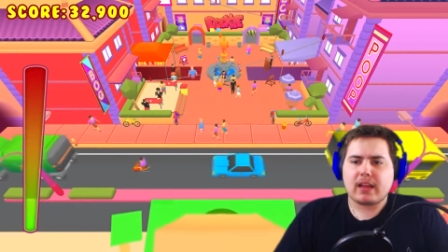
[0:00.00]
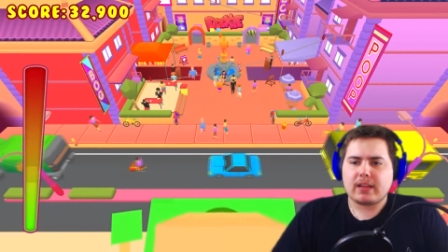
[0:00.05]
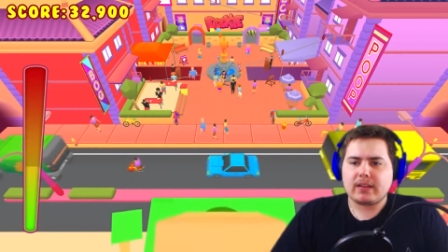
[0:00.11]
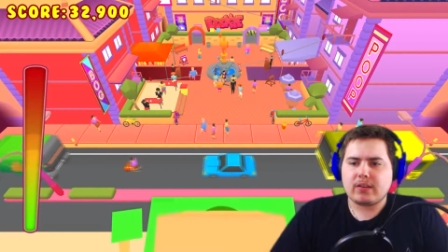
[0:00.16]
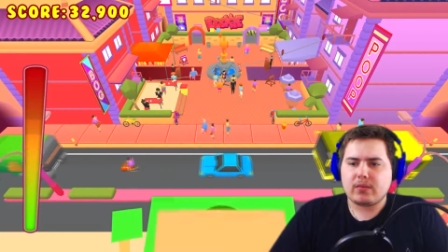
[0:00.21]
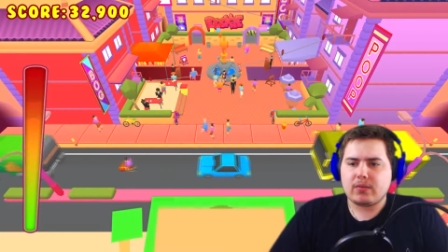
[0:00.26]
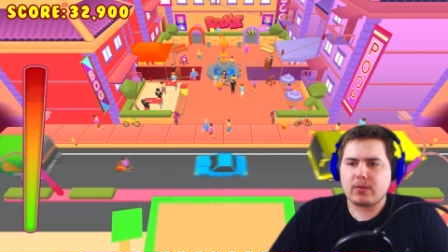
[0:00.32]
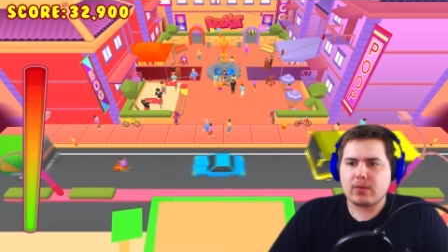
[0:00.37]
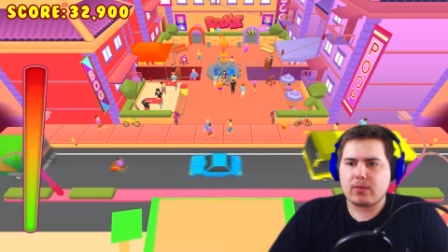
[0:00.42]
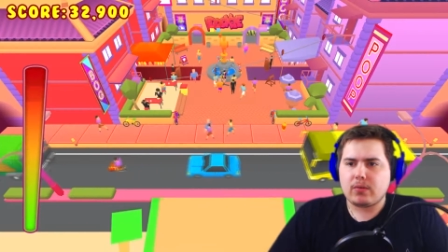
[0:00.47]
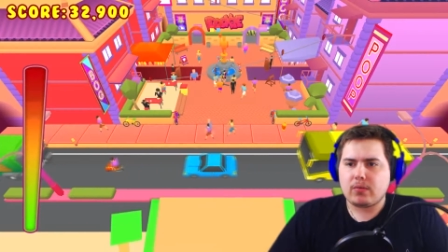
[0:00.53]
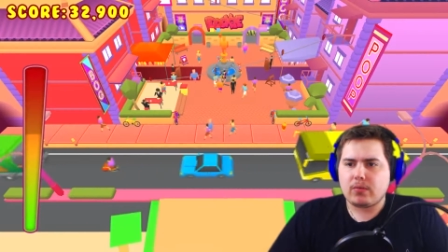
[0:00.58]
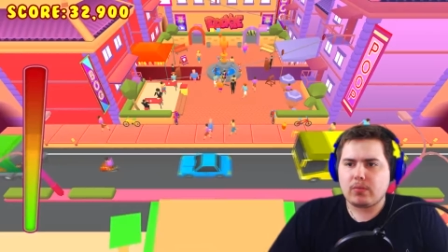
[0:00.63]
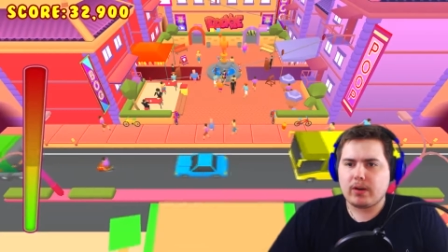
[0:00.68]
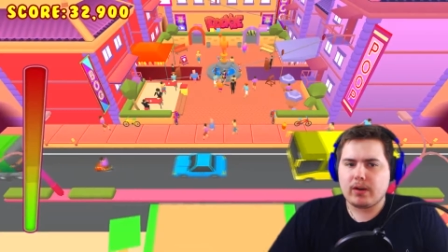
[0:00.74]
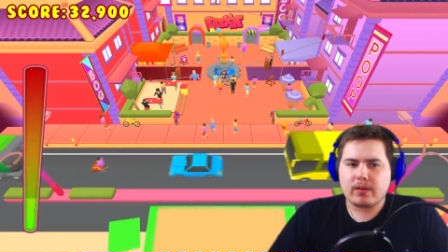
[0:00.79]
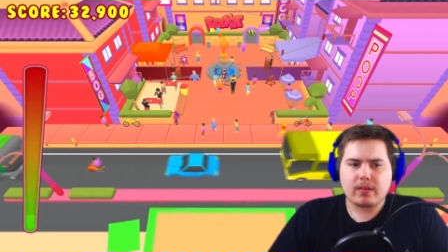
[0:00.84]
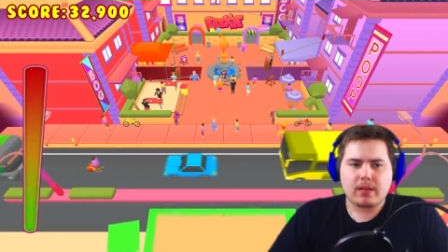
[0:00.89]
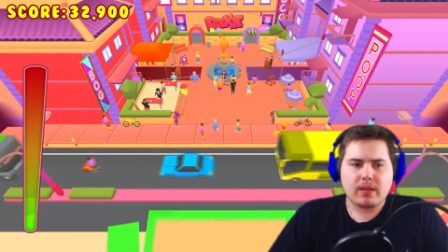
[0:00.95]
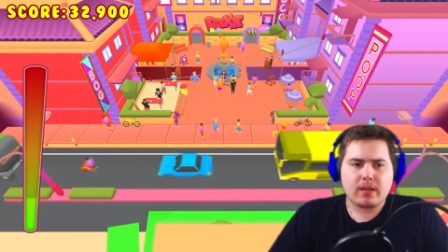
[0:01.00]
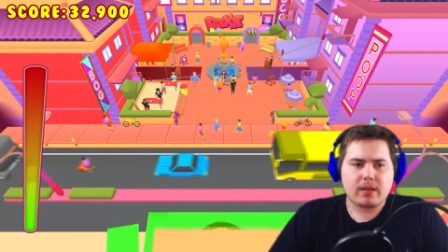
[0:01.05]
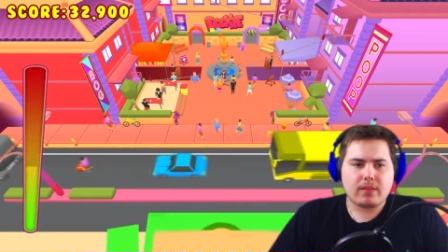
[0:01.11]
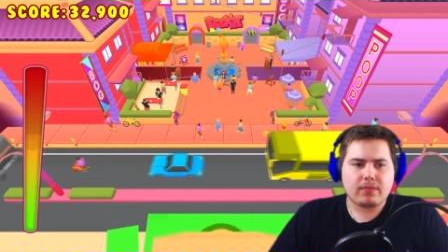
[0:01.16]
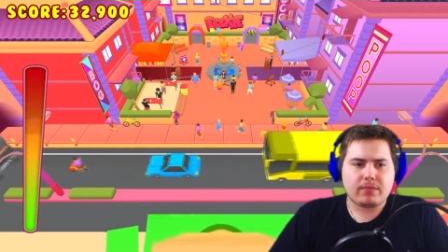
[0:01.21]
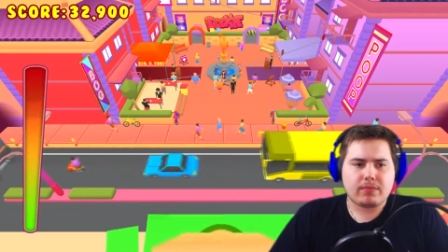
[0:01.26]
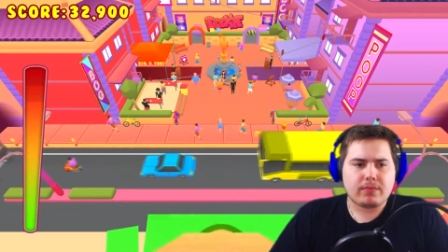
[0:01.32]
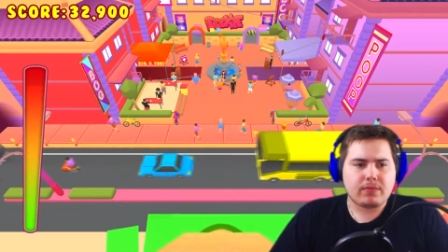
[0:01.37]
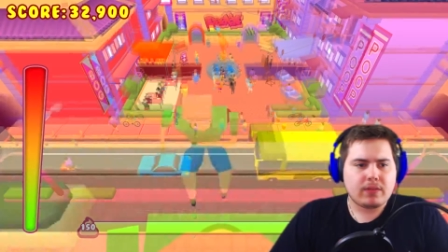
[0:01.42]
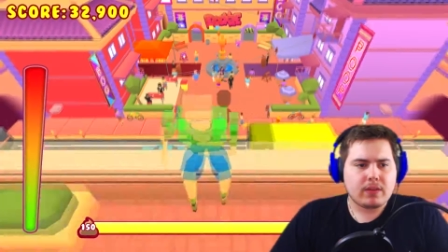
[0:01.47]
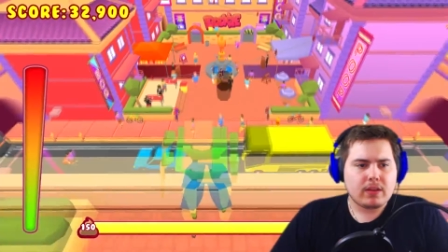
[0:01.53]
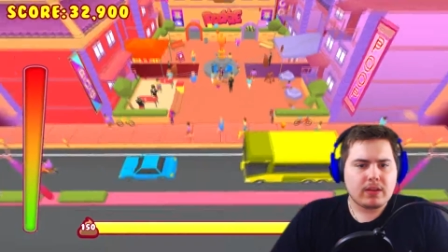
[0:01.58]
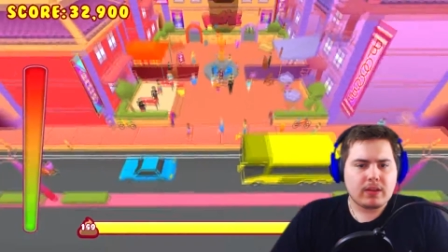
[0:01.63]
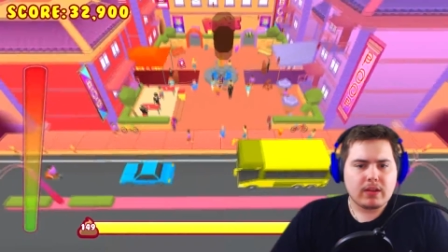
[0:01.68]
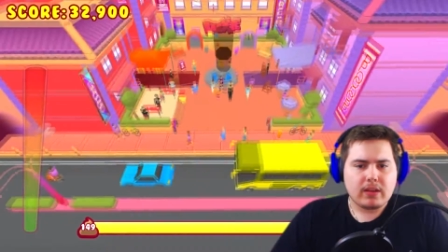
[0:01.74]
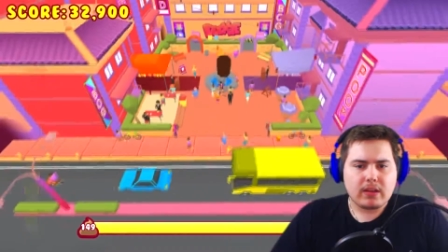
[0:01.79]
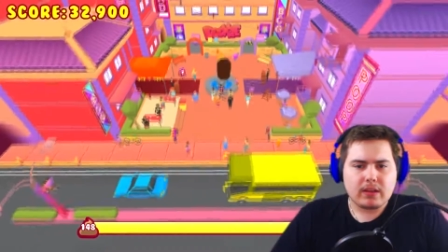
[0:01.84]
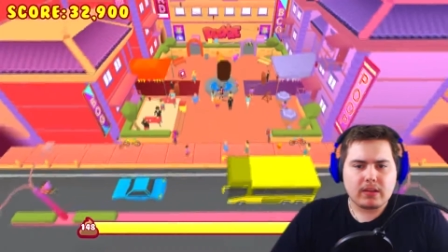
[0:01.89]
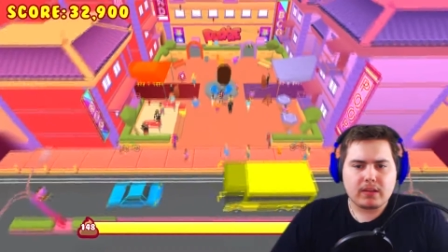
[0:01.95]
I don't know where the
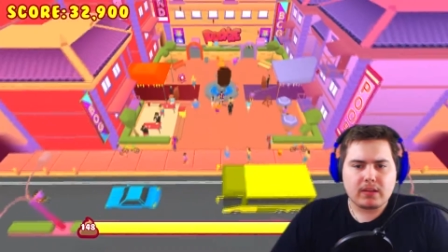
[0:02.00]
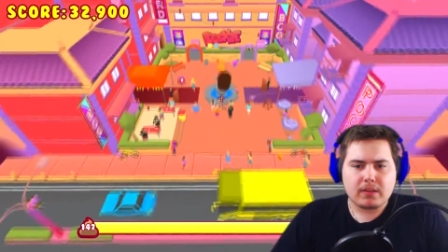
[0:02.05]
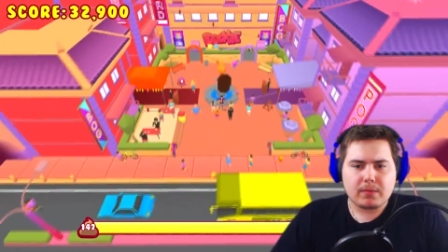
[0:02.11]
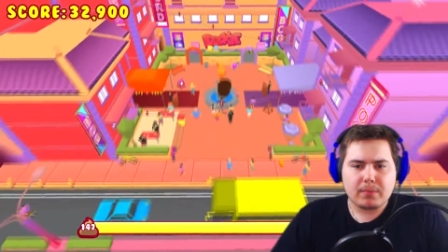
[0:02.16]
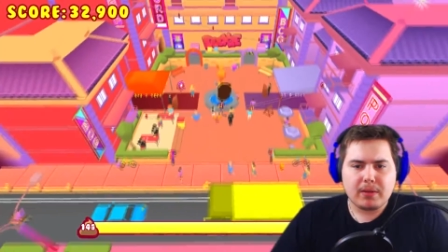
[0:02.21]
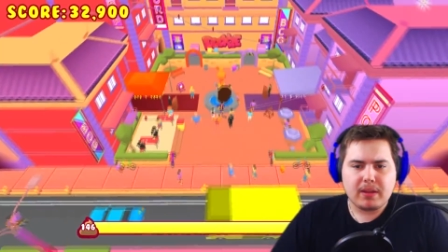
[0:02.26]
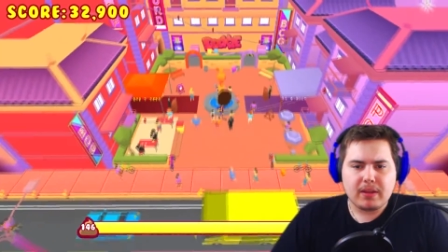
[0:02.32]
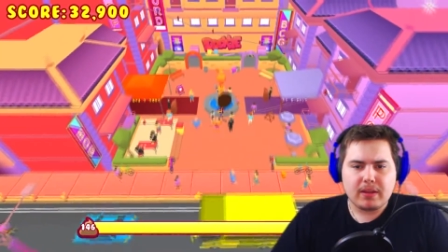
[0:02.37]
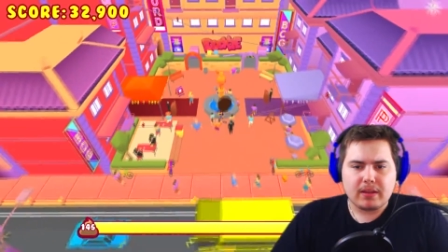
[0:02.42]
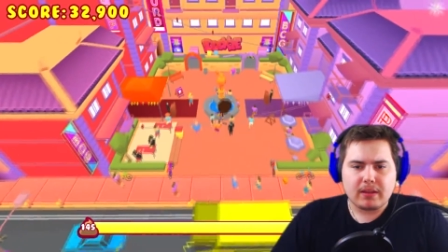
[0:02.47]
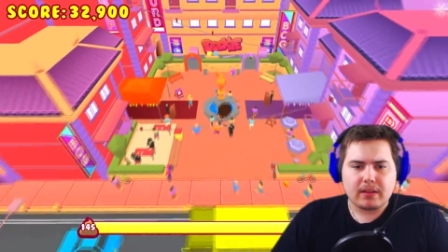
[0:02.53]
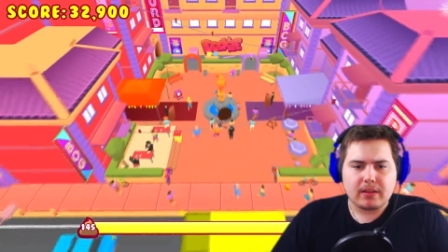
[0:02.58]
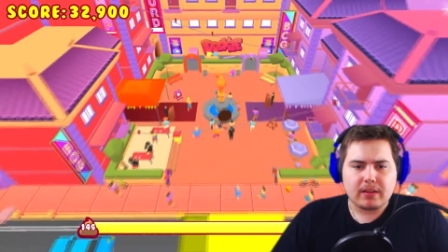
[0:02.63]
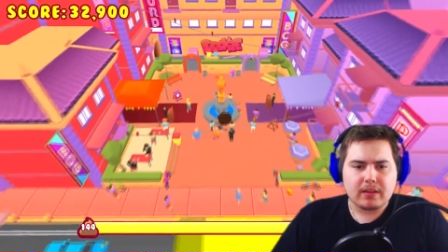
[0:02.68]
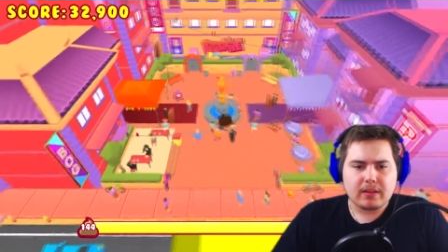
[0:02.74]
F it could be.